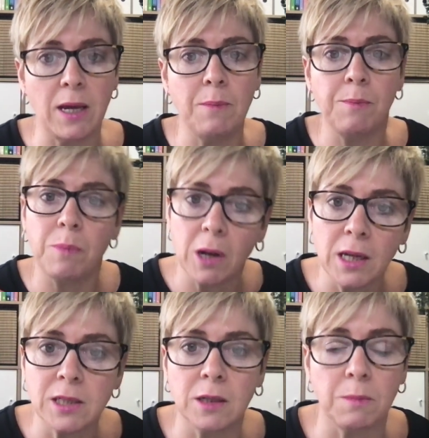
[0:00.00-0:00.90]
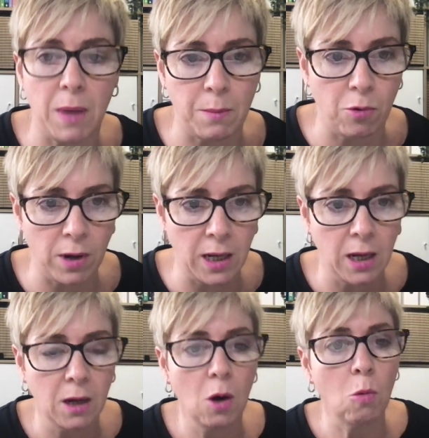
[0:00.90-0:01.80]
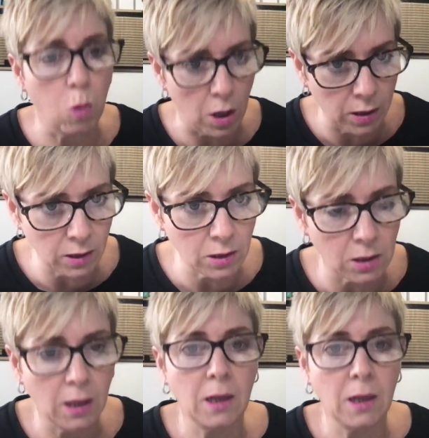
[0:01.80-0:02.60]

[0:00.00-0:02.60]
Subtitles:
implicit memory works